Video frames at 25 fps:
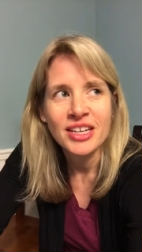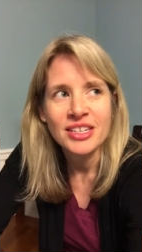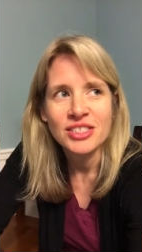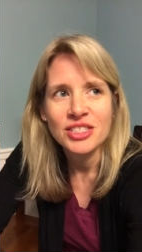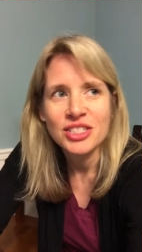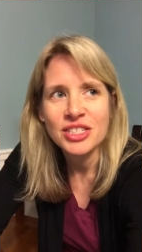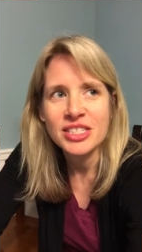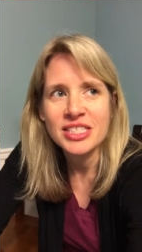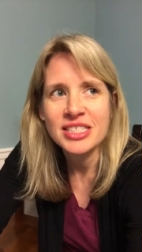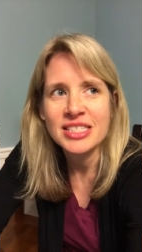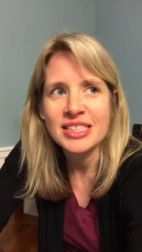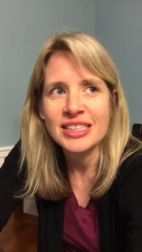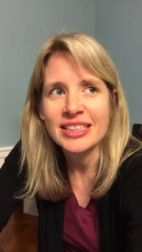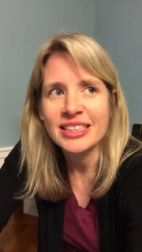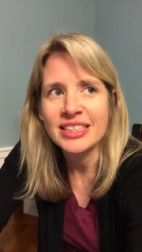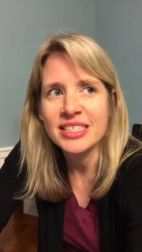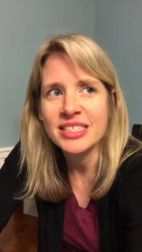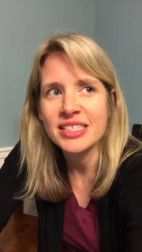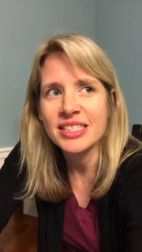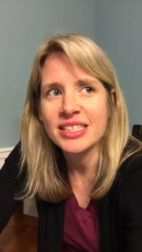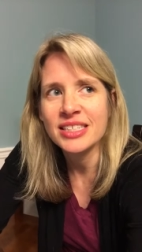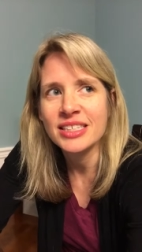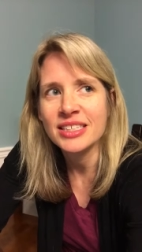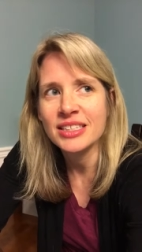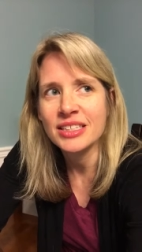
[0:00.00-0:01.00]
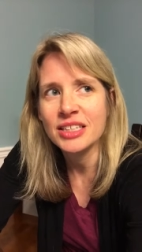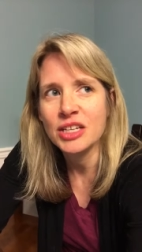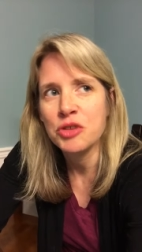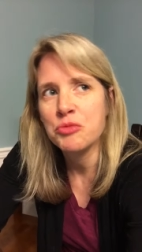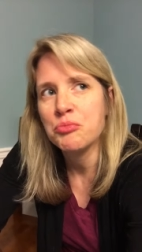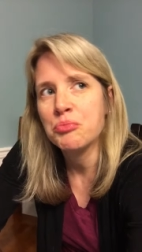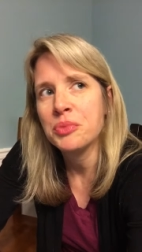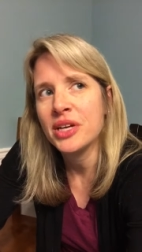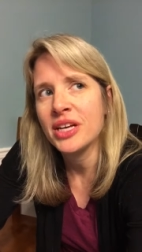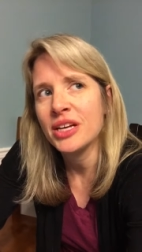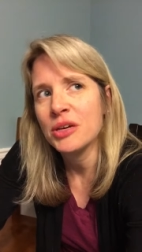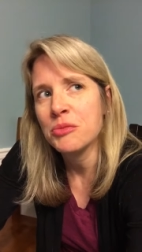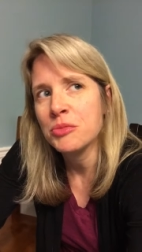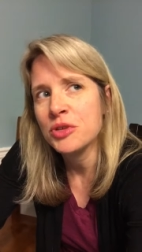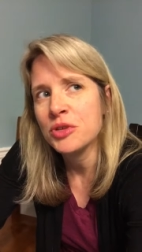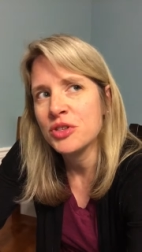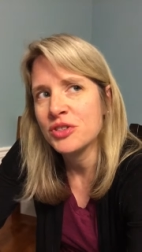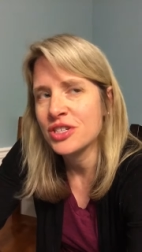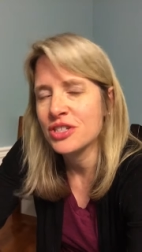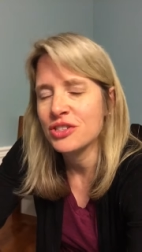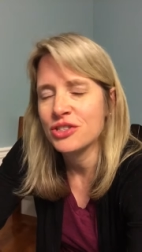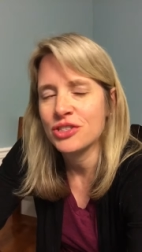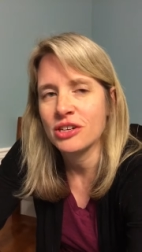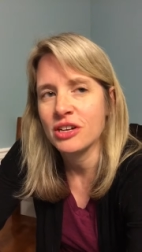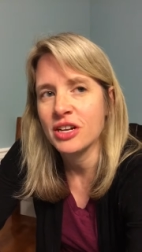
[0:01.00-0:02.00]
just listen and be a
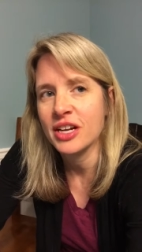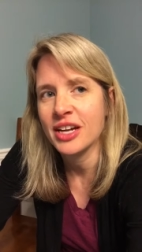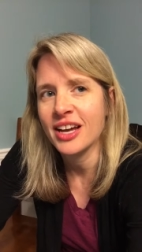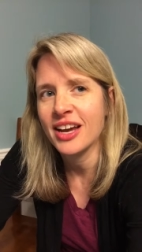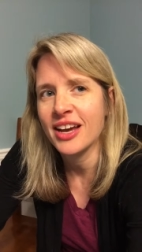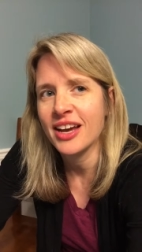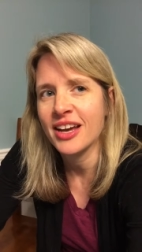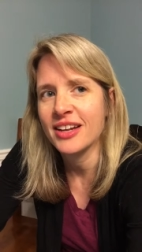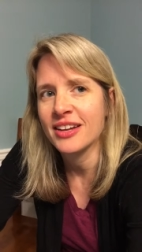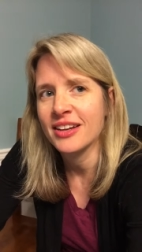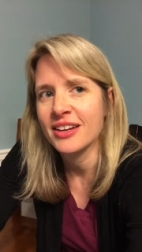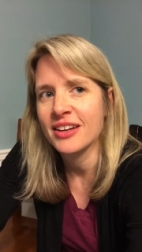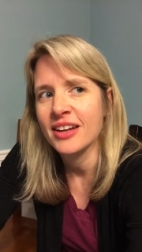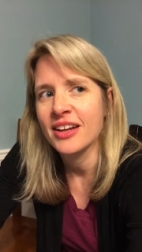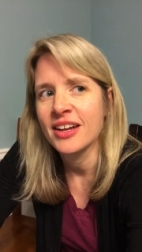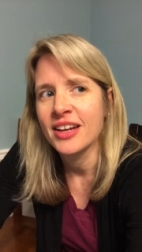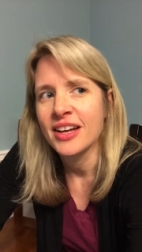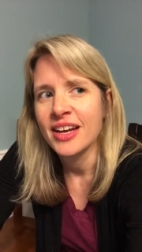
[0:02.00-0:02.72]
musician again.